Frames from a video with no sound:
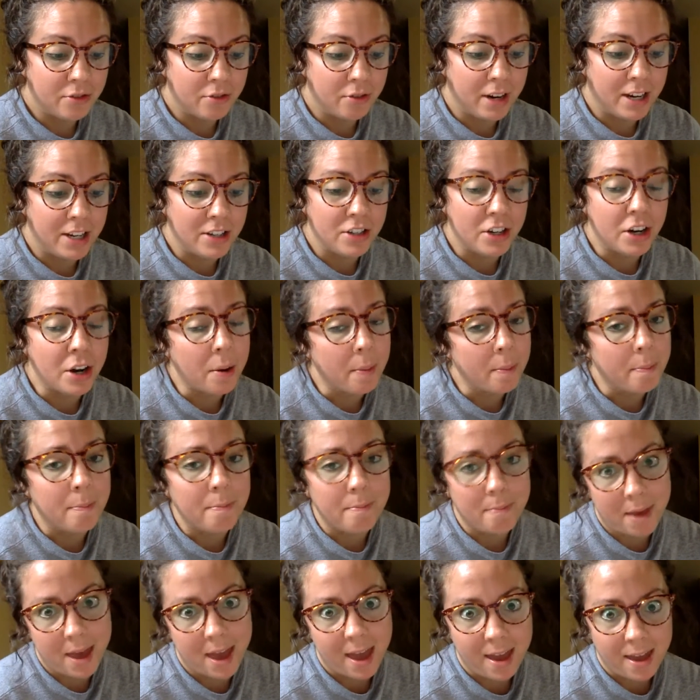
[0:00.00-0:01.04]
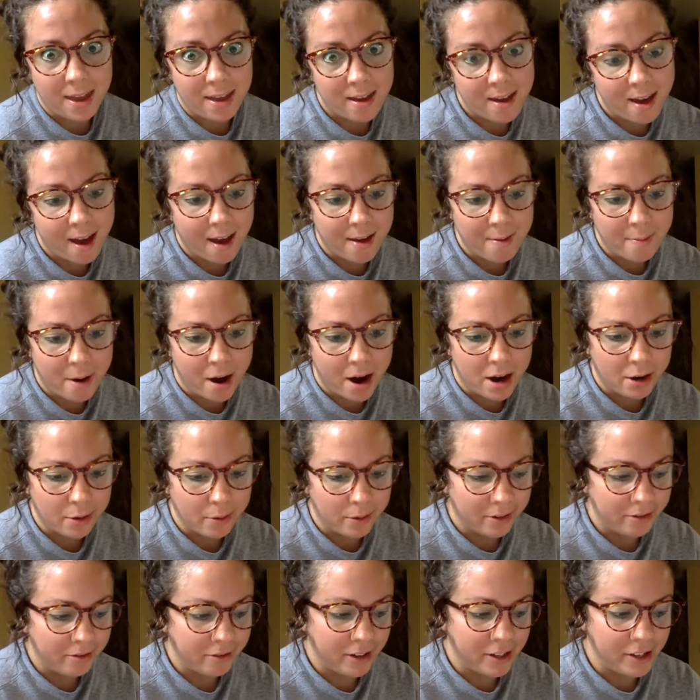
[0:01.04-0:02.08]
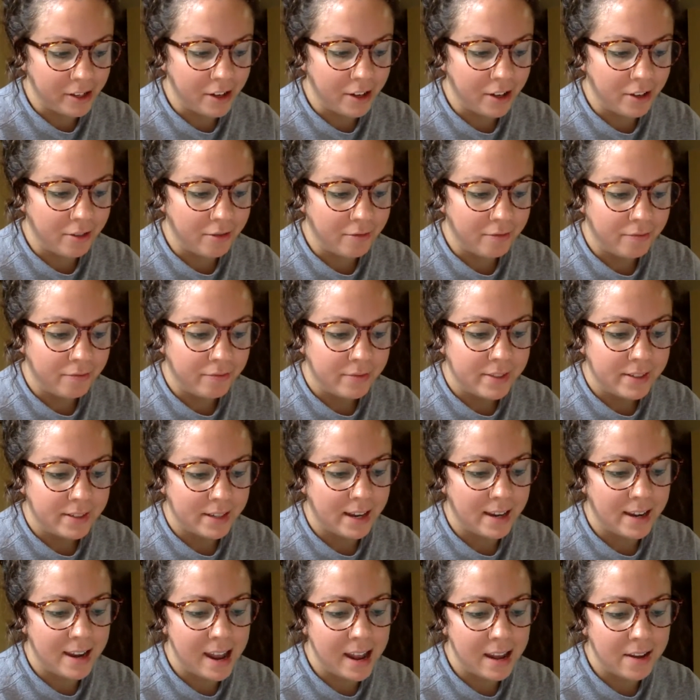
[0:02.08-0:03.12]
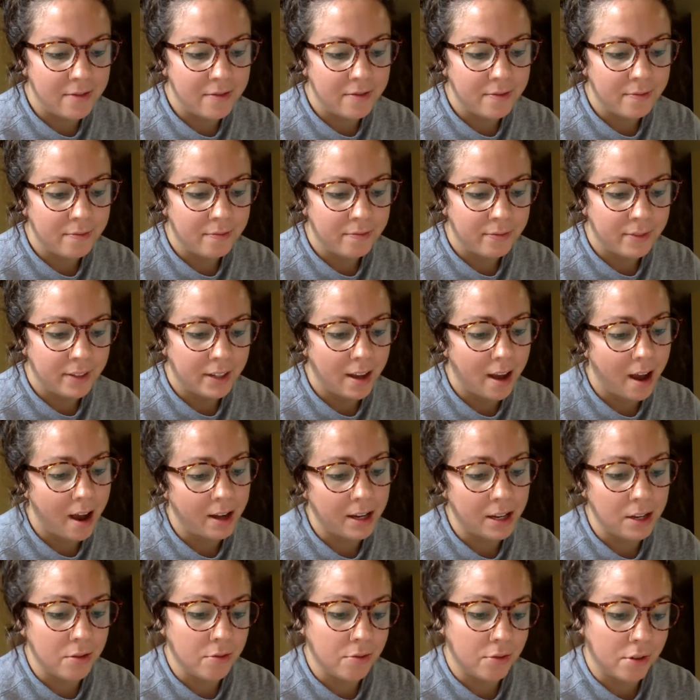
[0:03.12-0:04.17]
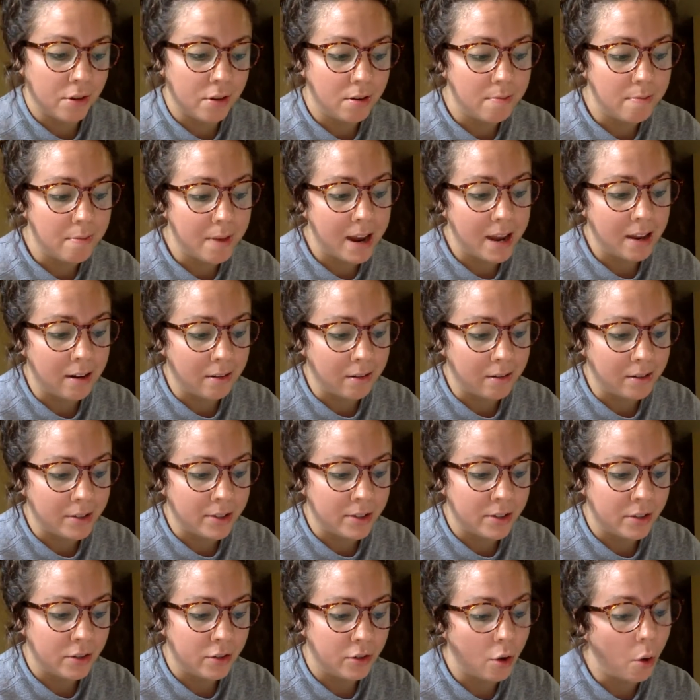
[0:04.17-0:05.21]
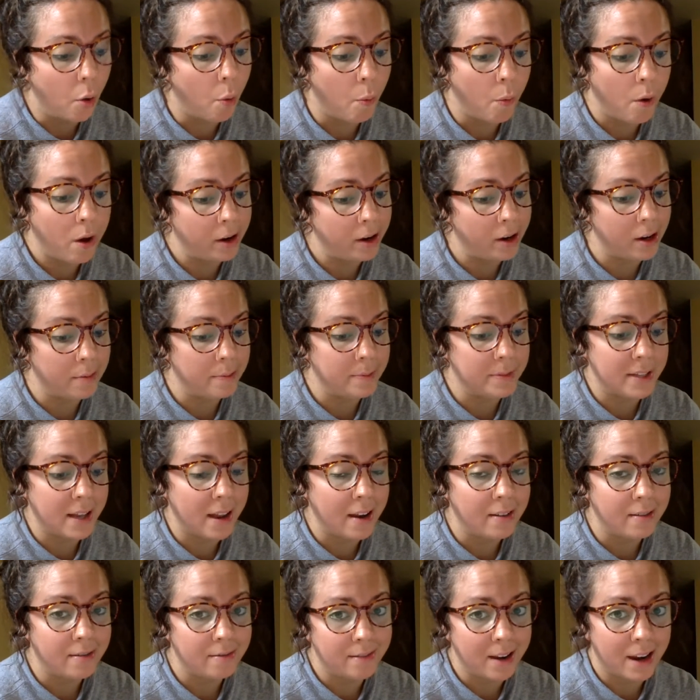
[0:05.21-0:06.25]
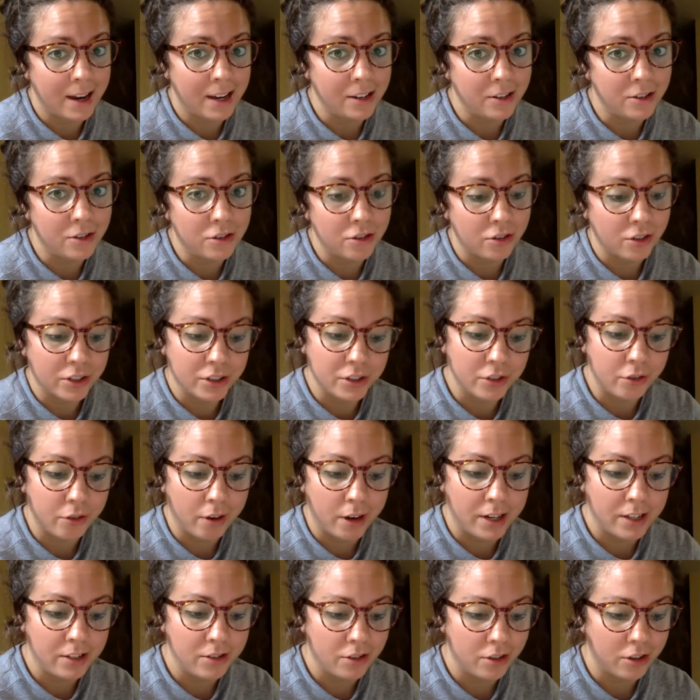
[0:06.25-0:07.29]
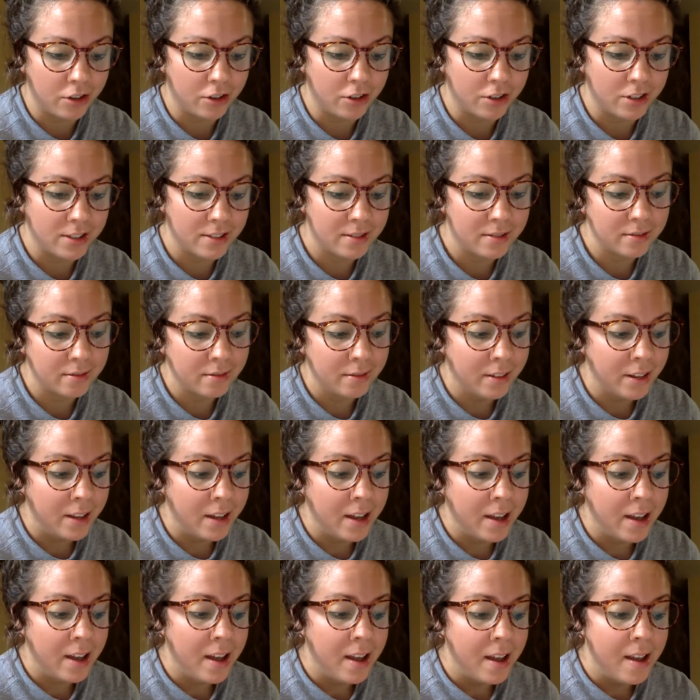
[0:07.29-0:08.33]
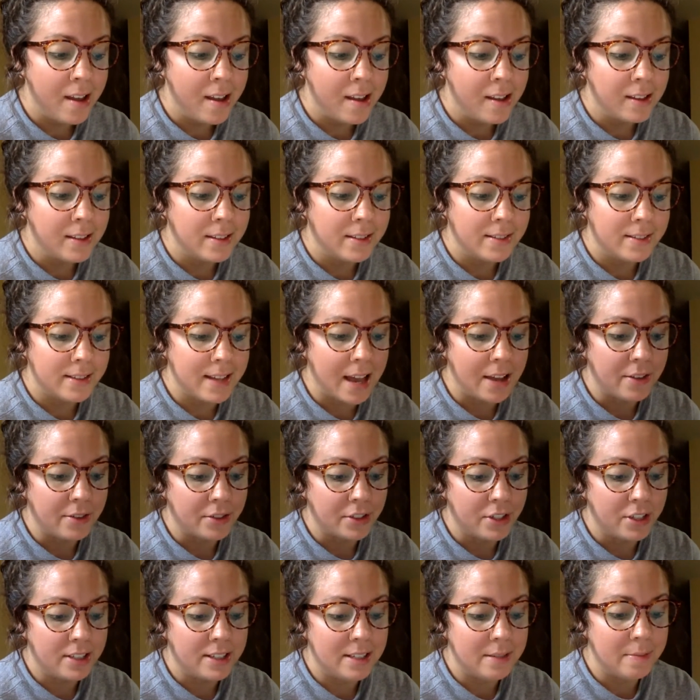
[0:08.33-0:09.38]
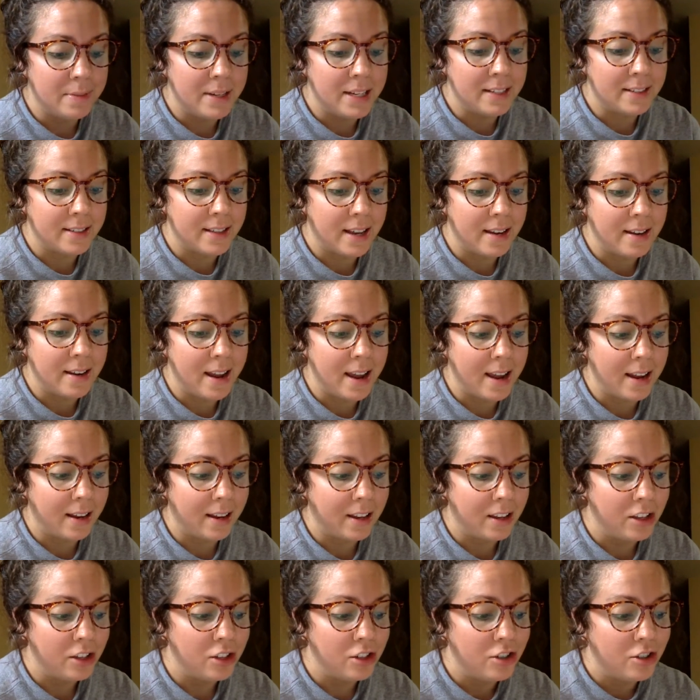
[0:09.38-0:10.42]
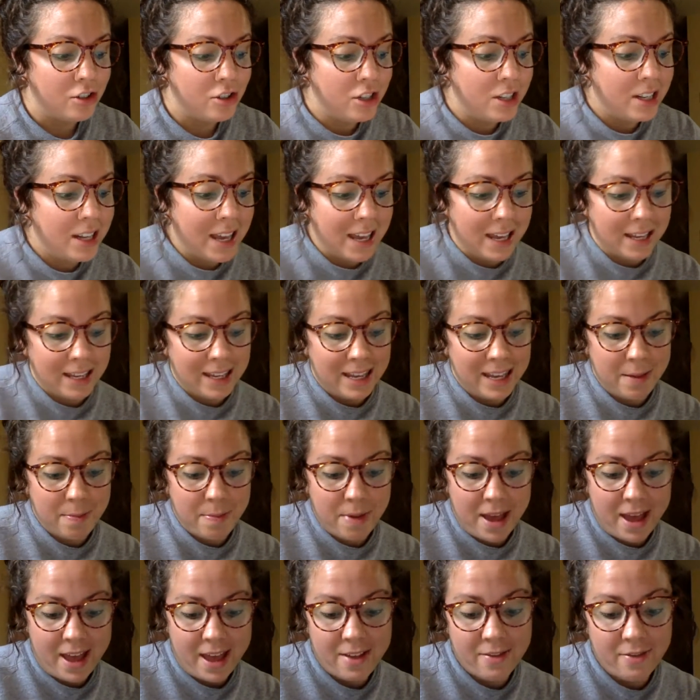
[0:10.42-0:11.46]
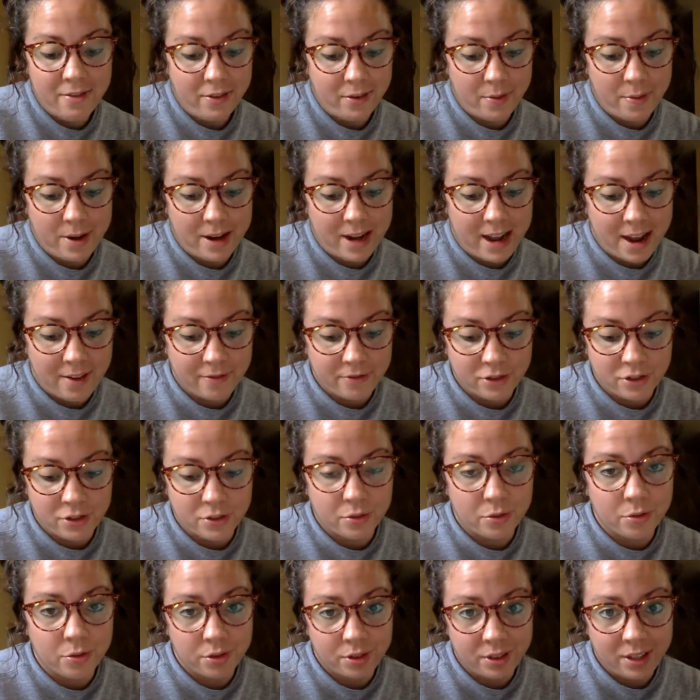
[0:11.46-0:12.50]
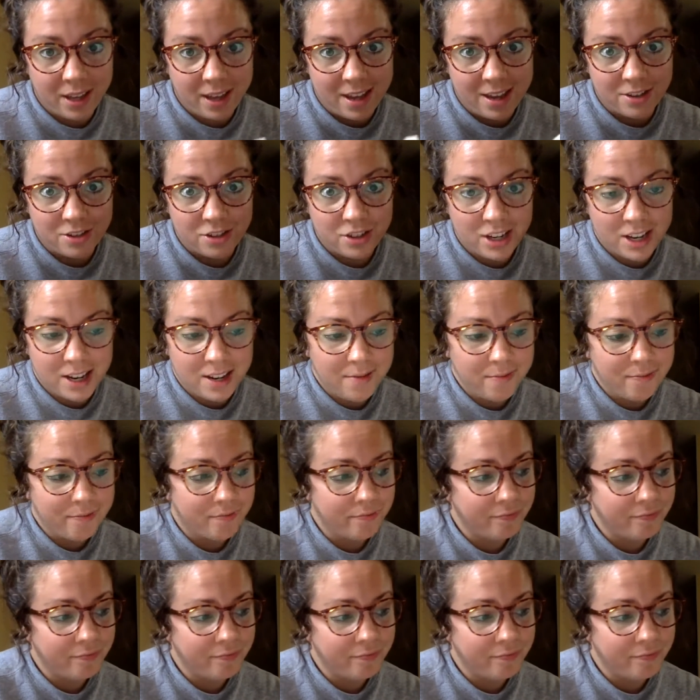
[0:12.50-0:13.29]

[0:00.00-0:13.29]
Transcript: Granger, may I borrow a Frindle?" said Dave. "Gotta use good manners. Don't want to upset dangerous Grangers." "Sounds good to me," said Nick. "She can't keep everyone after school, can she?"